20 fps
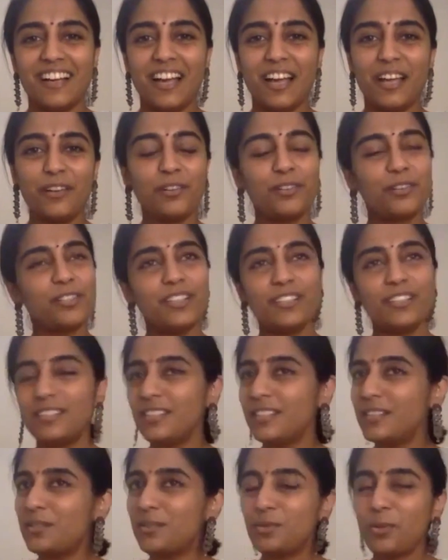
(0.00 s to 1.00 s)
I don't know,
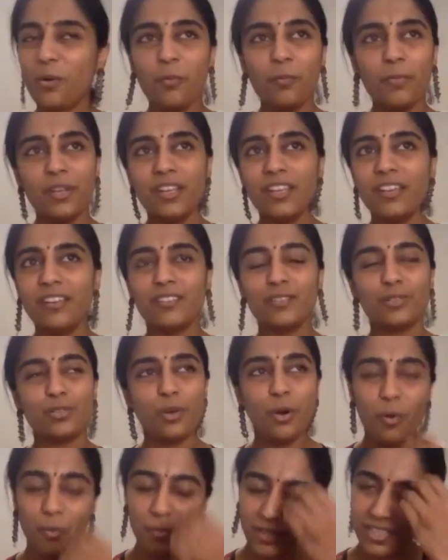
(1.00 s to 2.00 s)
there's so many
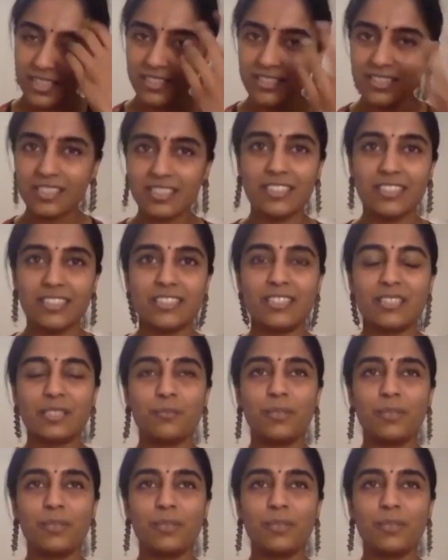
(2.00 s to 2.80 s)
instances,